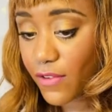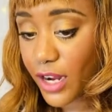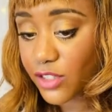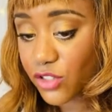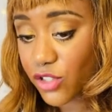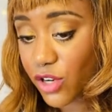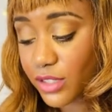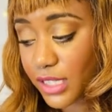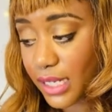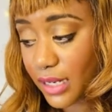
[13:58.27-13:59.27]
very
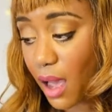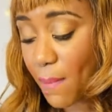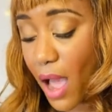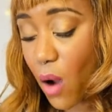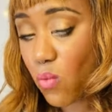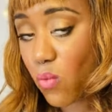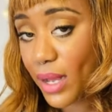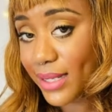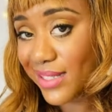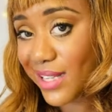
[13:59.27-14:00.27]
certain about
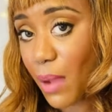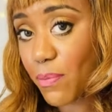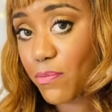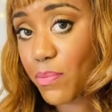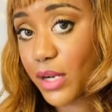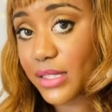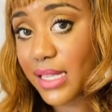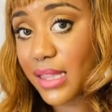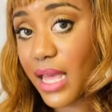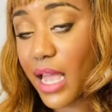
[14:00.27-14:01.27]
what type of
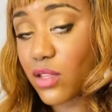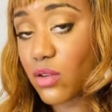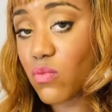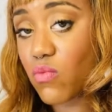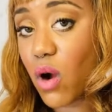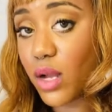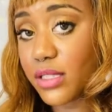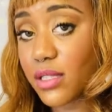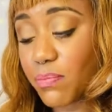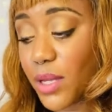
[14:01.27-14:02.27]
person that you want
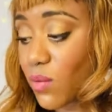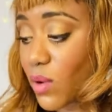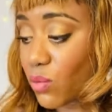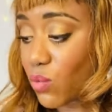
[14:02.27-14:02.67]
to be with.